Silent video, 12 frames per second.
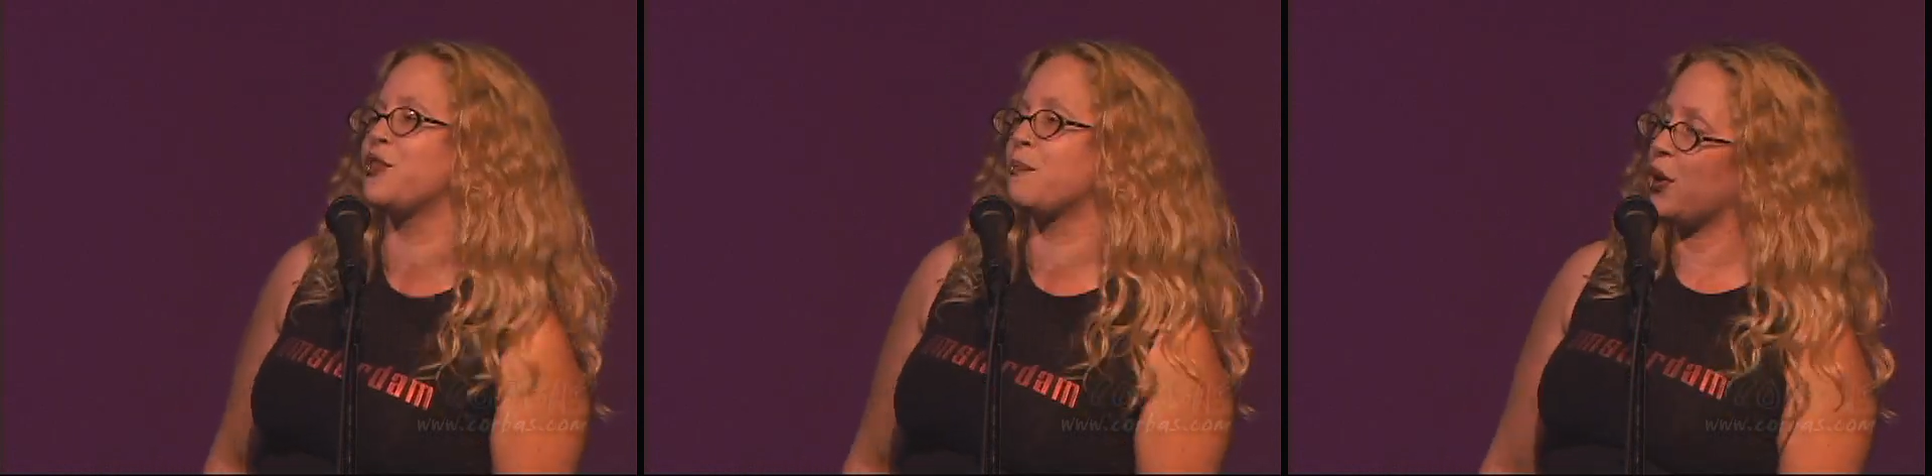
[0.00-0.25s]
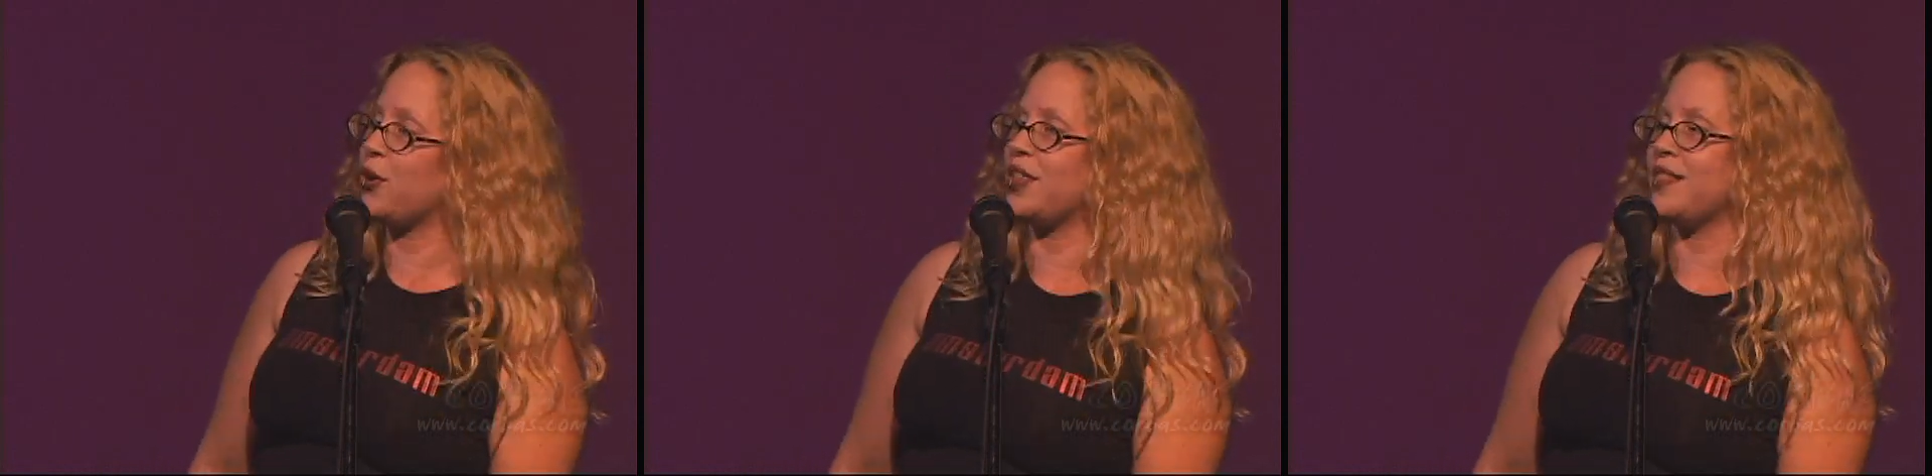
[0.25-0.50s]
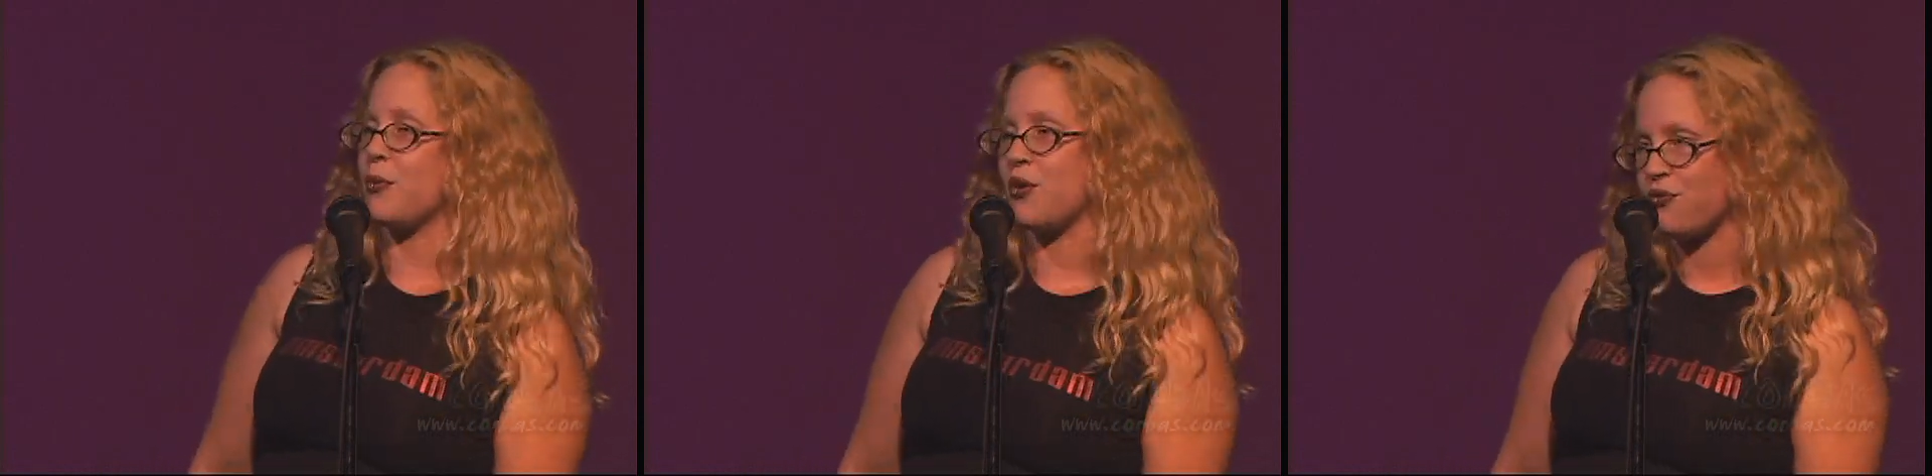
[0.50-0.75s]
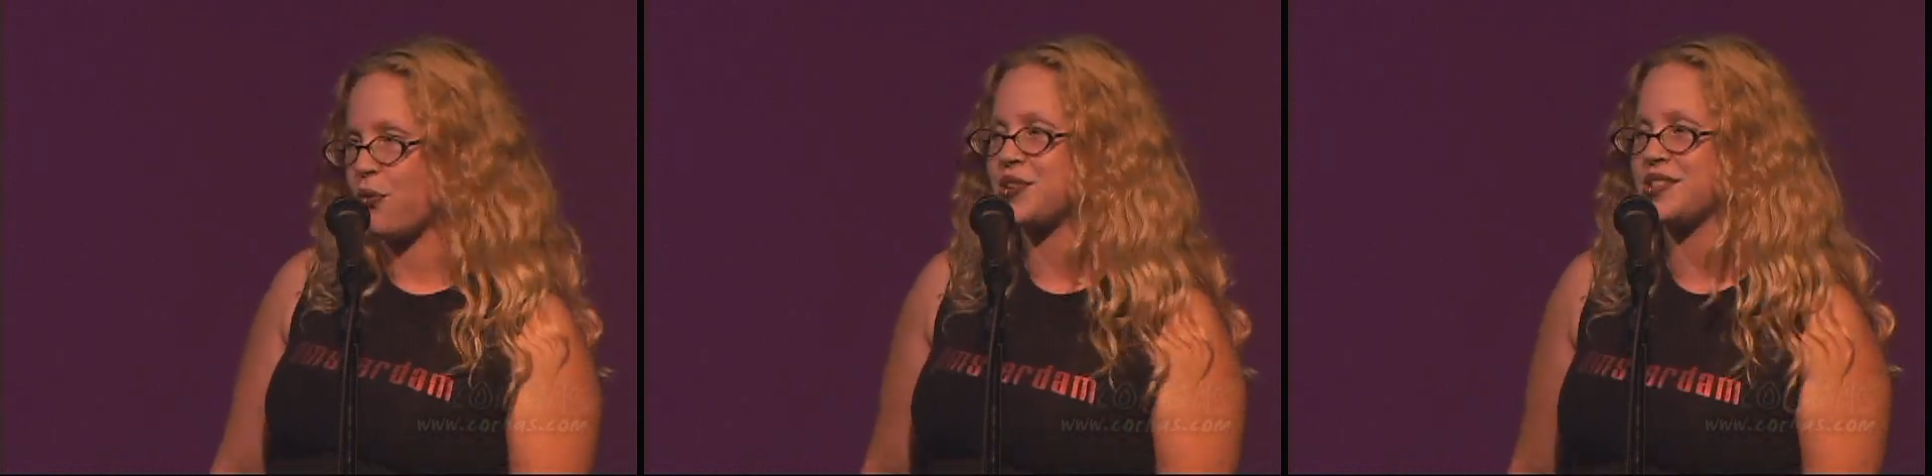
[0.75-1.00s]
of the burden they
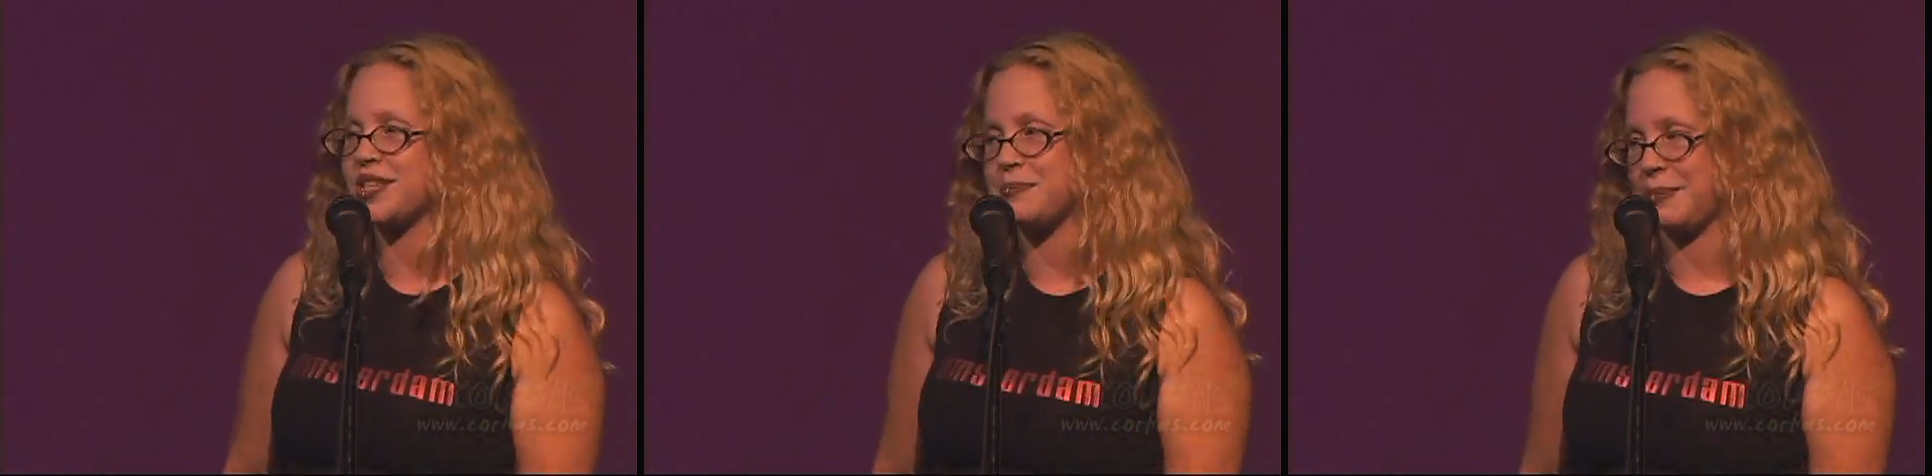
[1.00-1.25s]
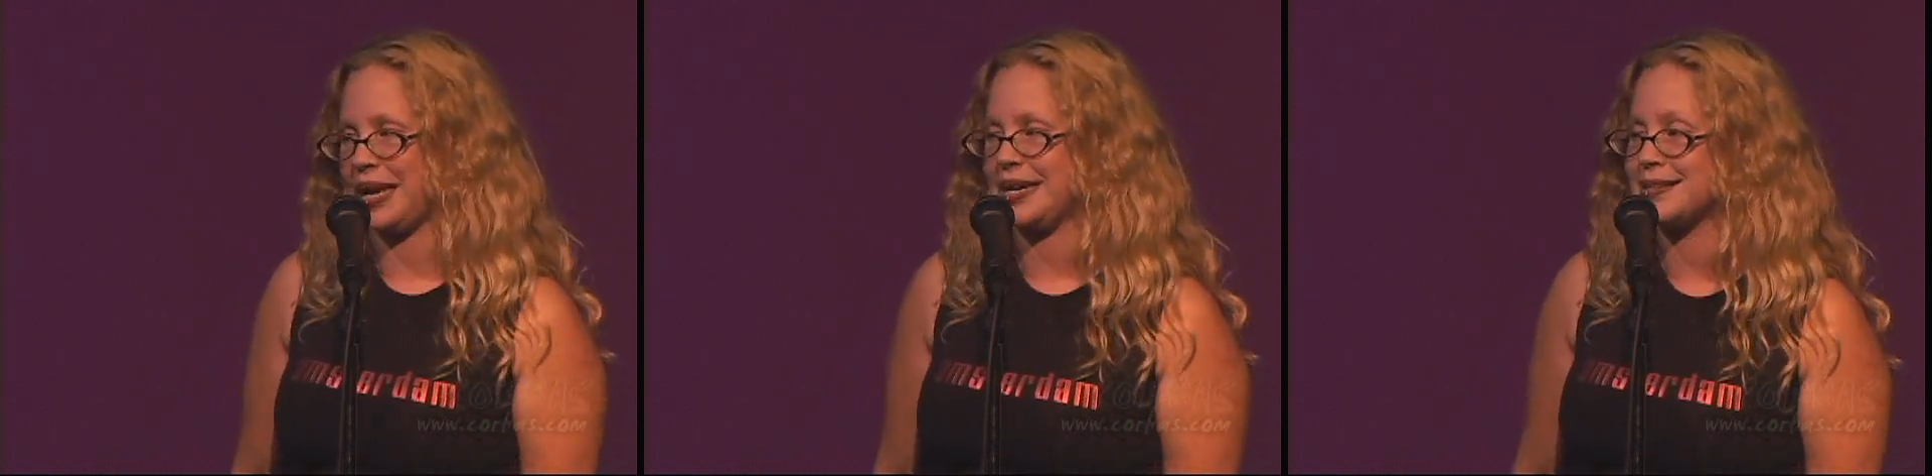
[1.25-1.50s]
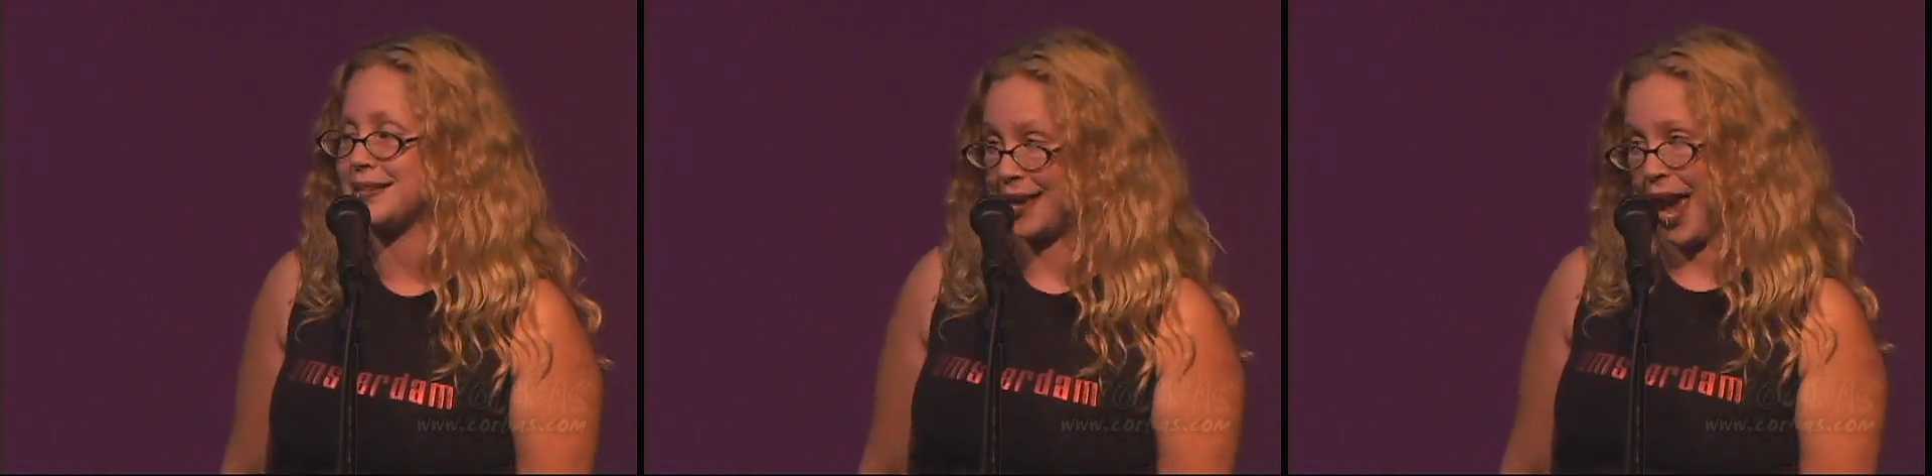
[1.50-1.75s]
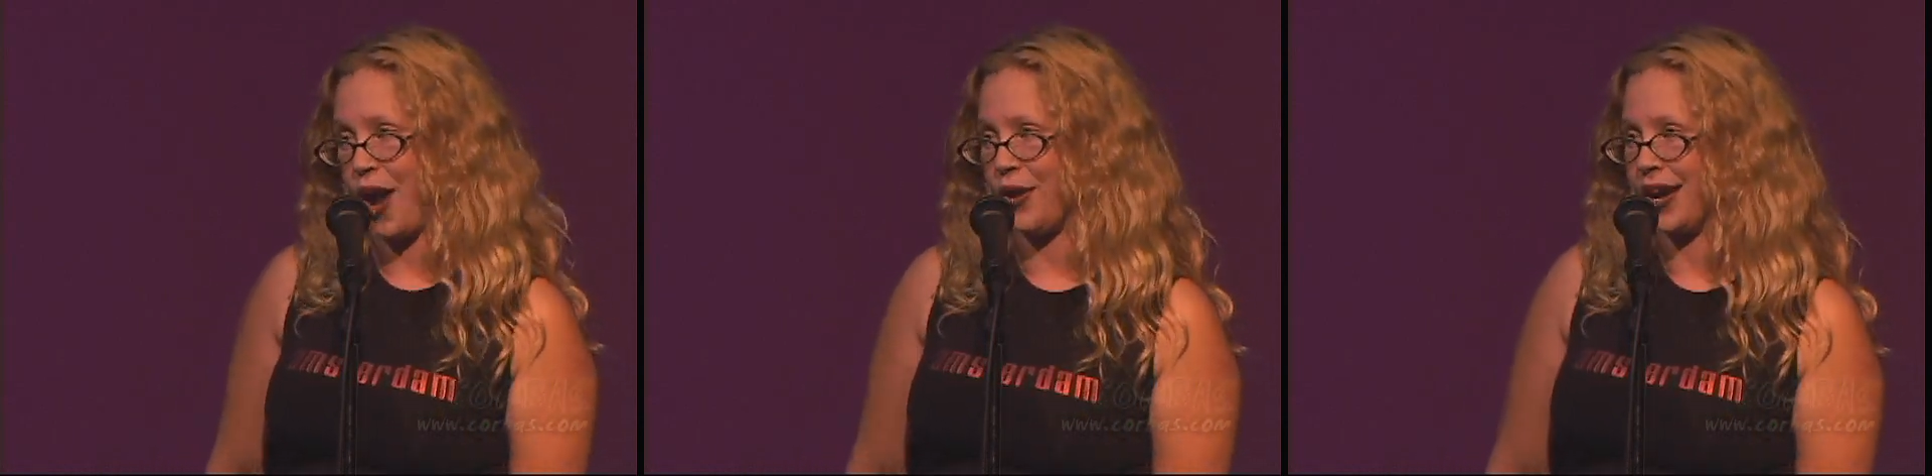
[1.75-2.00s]
were forcing me to
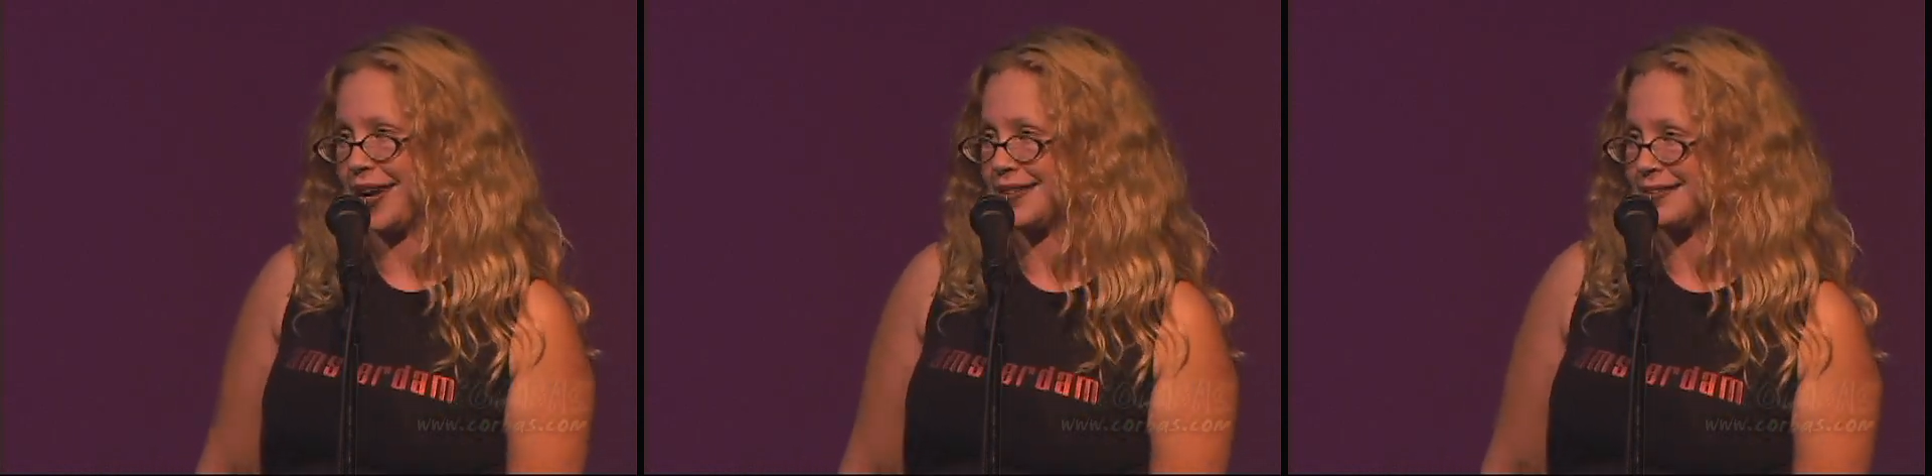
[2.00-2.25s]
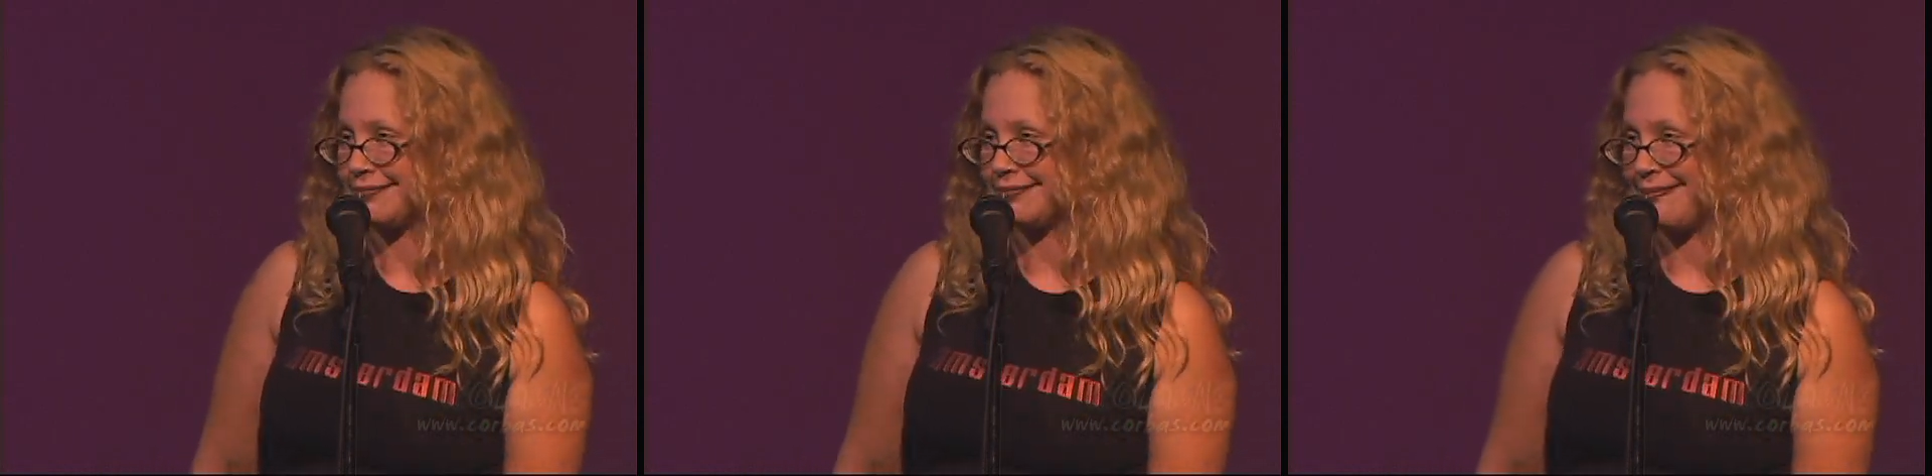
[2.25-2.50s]
carry.